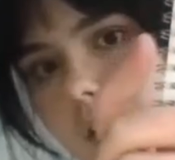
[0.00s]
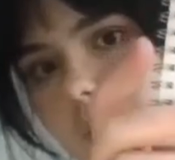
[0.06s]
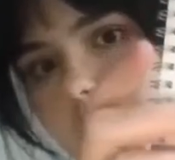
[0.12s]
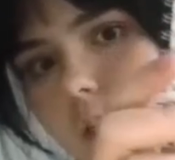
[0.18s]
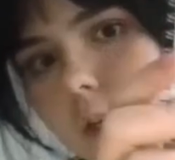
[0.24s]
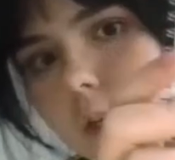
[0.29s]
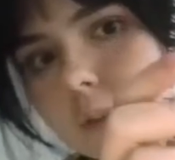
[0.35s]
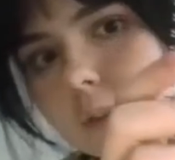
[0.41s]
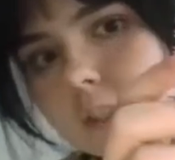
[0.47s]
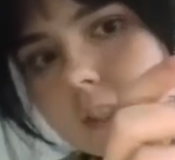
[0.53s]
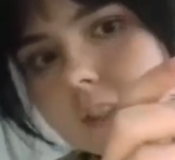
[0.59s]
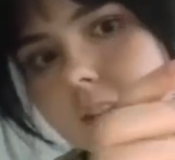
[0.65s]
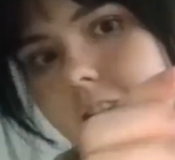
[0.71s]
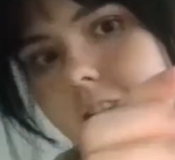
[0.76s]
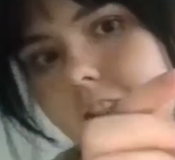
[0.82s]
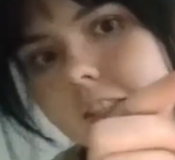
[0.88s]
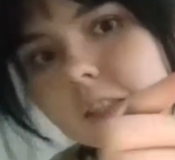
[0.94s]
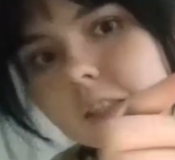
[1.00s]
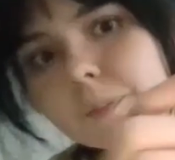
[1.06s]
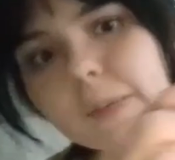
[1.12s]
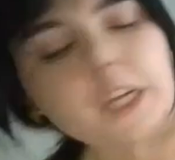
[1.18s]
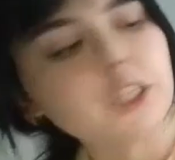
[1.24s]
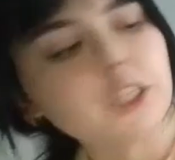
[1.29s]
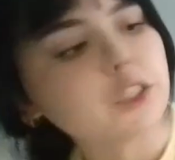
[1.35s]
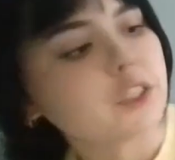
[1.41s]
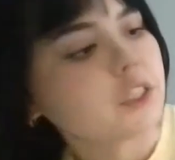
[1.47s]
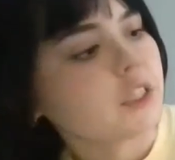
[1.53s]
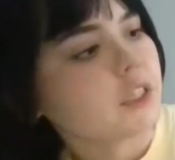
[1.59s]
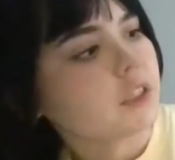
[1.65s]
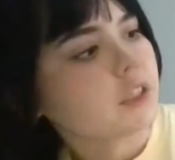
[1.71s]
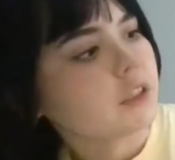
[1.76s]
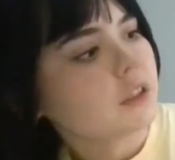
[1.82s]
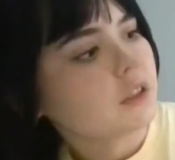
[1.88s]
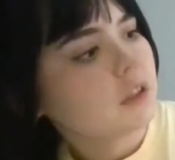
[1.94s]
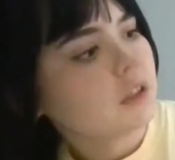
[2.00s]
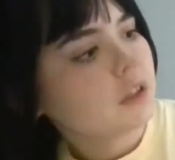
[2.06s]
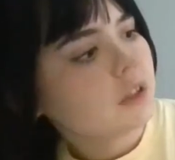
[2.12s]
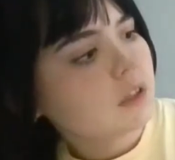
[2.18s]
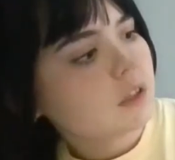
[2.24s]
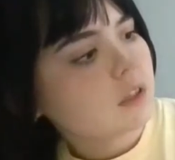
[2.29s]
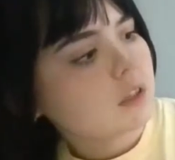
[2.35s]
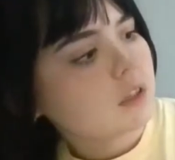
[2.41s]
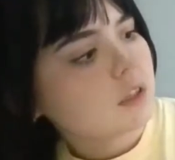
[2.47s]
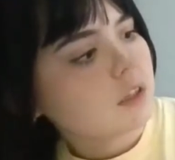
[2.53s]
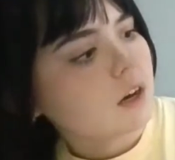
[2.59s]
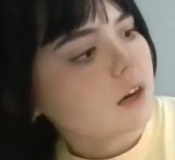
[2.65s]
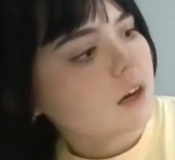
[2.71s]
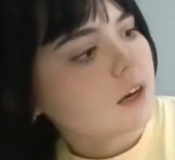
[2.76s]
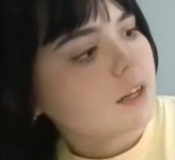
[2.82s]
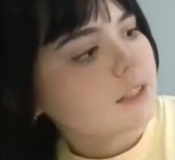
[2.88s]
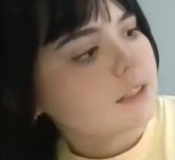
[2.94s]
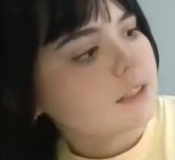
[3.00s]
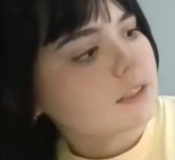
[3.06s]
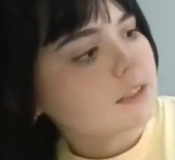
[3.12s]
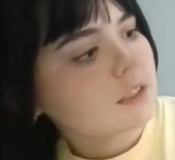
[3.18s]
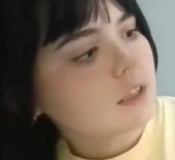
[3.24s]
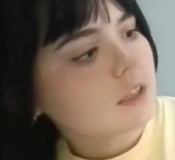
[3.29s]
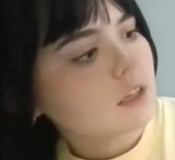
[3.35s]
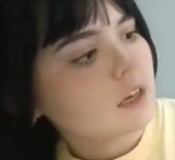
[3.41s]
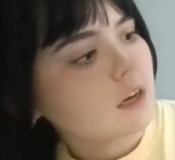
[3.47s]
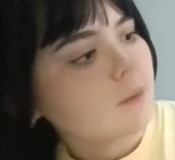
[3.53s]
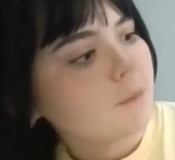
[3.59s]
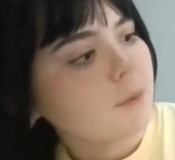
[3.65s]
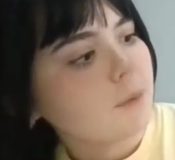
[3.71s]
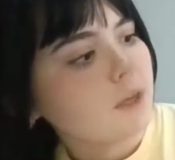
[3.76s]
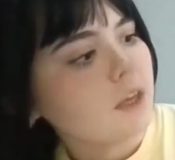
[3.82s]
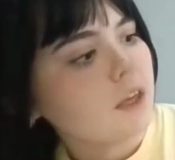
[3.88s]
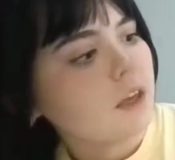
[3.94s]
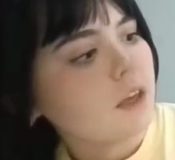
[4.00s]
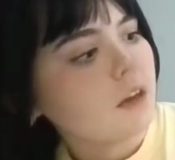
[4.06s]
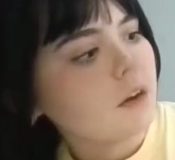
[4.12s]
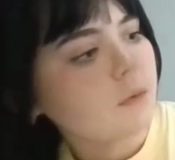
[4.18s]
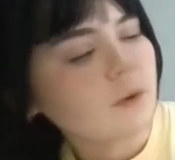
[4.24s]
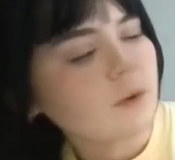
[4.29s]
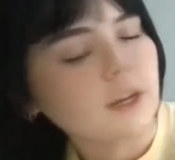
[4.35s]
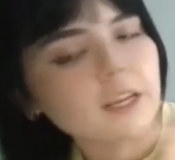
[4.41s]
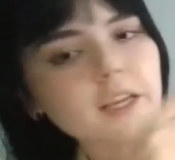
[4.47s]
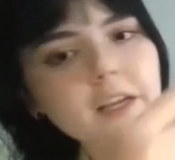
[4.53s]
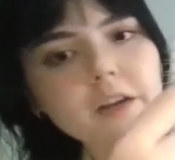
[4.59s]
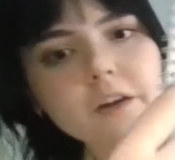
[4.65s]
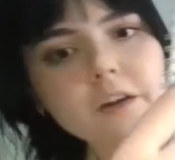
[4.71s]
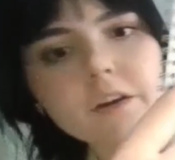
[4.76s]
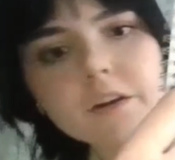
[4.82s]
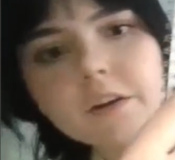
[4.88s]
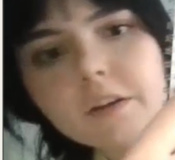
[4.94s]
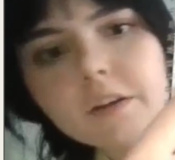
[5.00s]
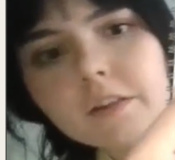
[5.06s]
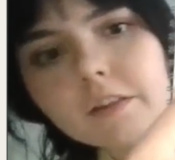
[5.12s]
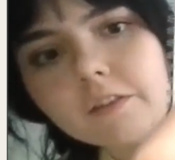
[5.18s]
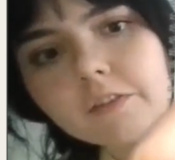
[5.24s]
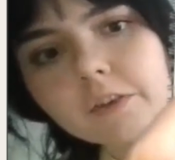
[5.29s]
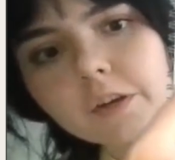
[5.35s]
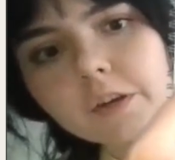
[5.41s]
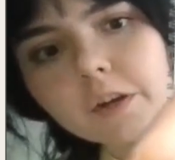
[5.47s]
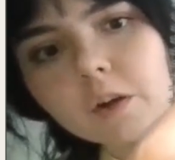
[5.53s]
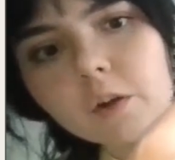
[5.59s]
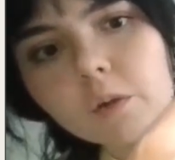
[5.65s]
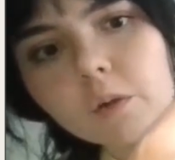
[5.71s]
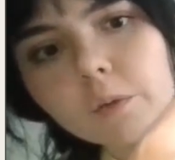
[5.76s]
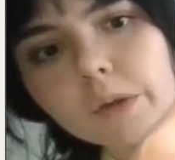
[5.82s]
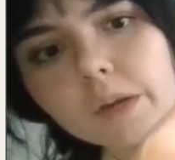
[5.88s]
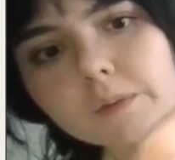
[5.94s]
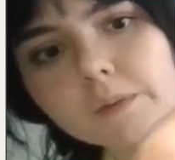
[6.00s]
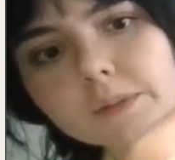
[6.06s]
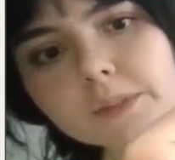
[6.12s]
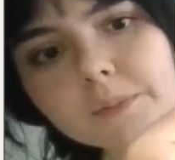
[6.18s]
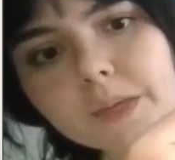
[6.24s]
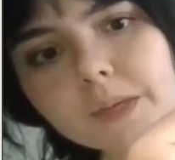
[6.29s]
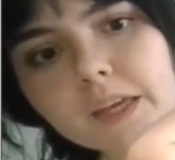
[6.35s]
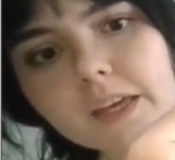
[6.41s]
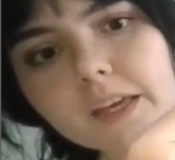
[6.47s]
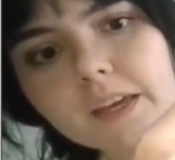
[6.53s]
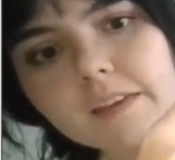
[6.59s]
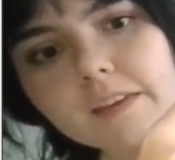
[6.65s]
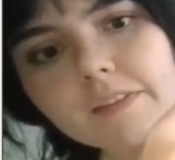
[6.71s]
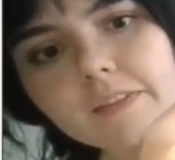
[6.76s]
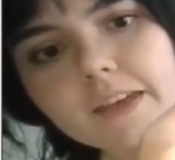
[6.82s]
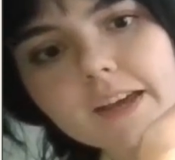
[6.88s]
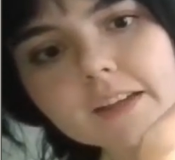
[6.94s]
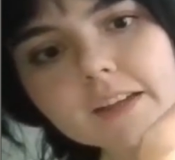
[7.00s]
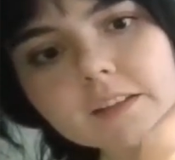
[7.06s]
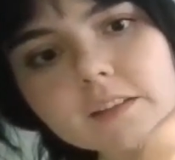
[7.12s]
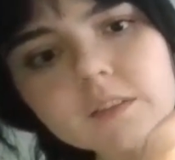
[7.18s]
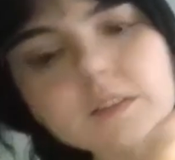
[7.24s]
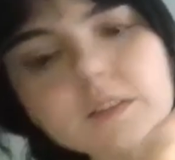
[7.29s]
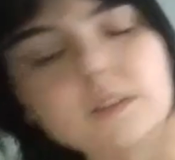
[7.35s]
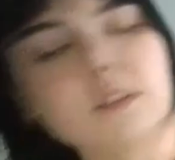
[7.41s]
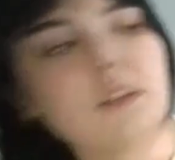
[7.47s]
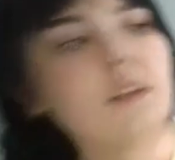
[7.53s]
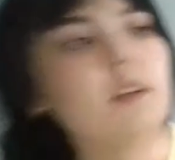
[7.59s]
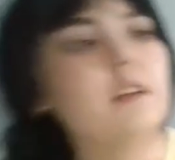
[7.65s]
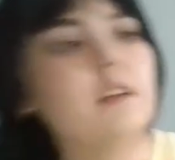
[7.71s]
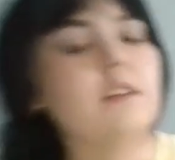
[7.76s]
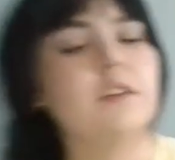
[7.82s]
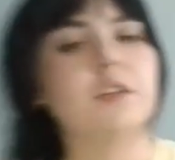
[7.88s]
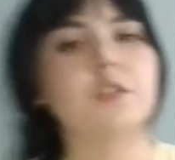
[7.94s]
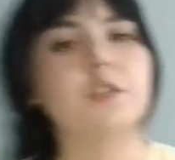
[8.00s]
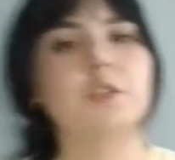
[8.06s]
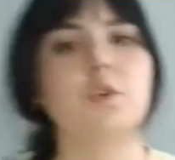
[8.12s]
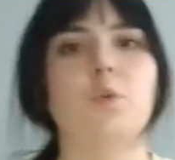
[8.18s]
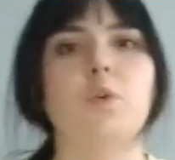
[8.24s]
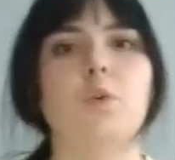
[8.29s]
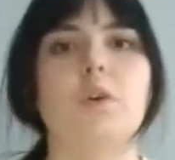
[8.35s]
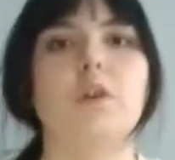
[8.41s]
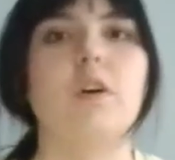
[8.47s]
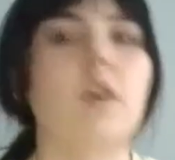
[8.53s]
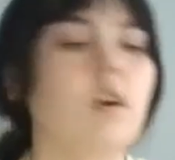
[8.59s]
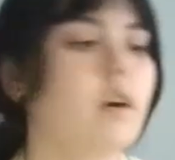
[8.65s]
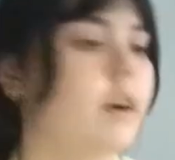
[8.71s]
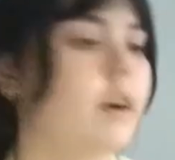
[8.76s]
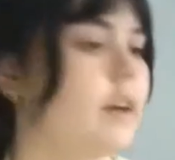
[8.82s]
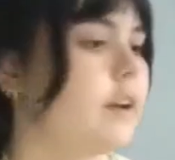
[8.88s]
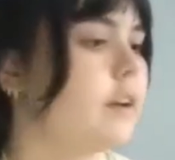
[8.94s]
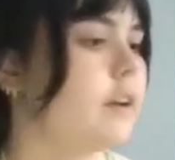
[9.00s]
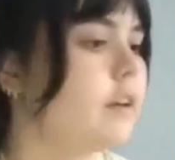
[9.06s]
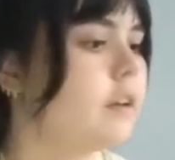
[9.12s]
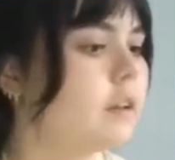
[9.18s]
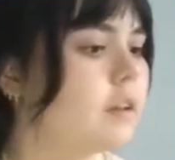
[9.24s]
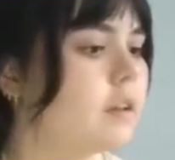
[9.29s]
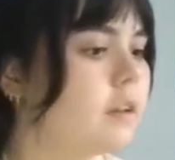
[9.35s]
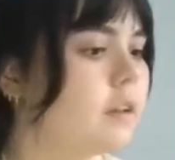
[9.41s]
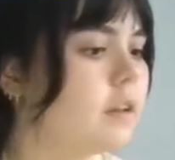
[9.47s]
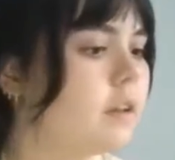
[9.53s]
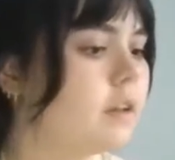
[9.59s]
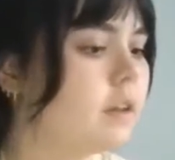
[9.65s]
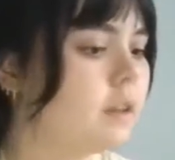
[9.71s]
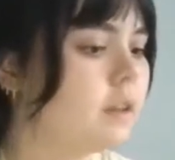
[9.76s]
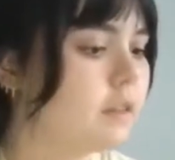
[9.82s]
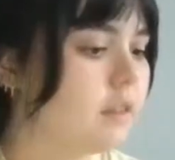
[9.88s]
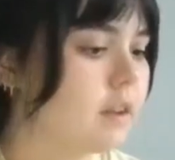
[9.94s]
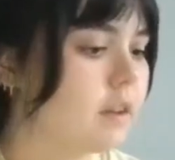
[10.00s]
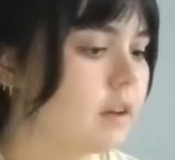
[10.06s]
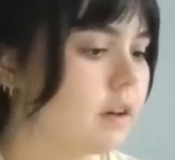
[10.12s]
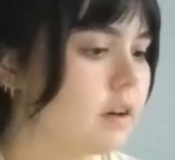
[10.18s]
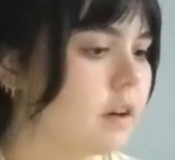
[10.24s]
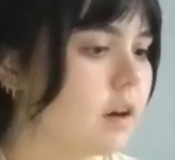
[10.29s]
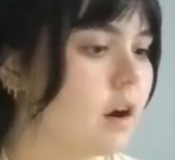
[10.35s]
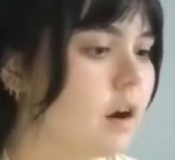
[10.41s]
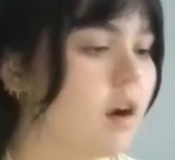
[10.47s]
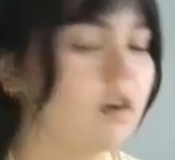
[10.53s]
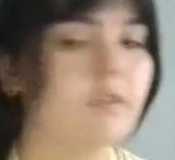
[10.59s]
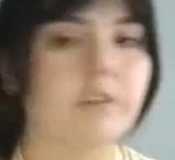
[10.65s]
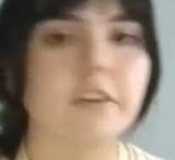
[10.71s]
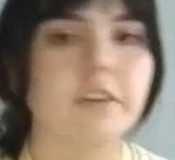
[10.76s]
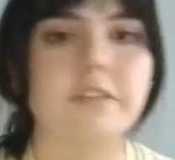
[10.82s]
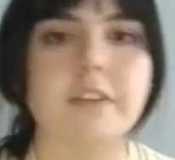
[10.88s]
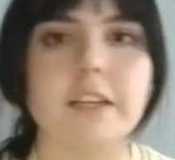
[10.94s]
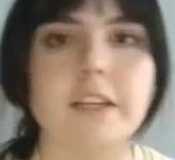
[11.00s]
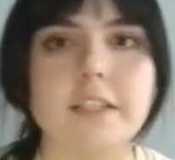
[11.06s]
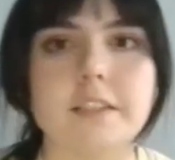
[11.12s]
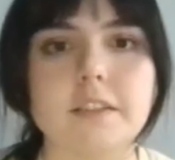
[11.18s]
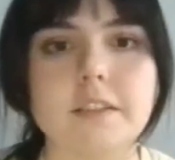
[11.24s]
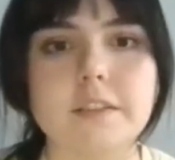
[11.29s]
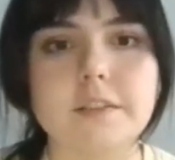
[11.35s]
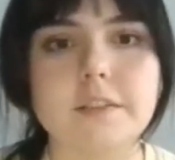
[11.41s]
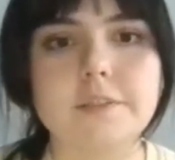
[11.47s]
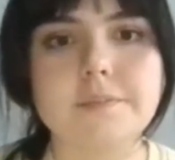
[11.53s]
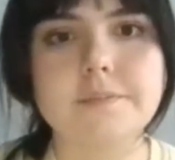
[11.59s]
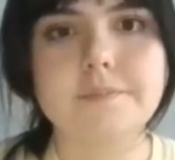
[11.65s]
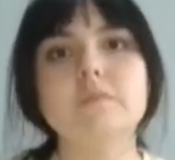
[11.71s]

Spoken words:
So since this patient got a B right here, they filled it all the way up to B, and that's their score on the cough reflexes.